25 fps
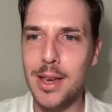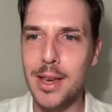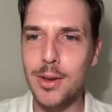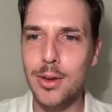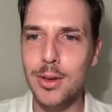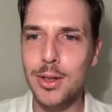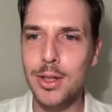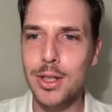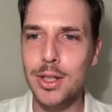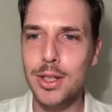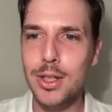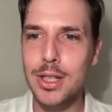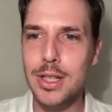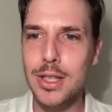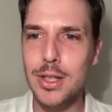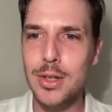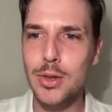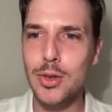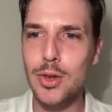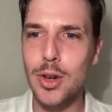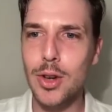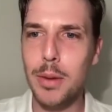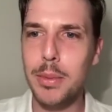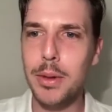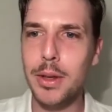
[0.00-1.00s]
could you just
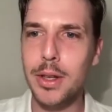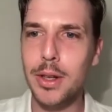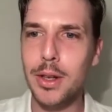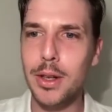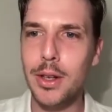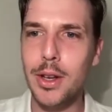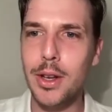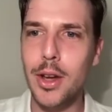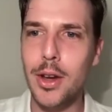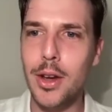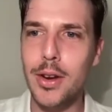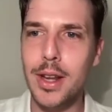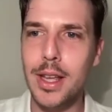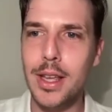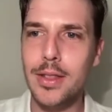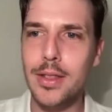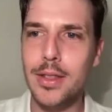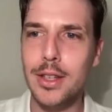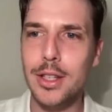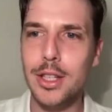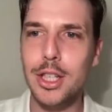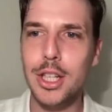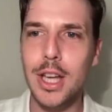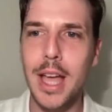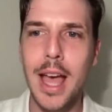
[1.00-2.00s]
drop a little note in
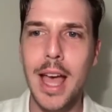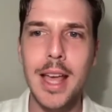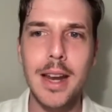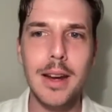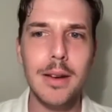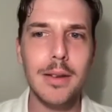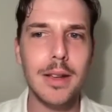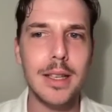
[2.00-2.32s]
the chat?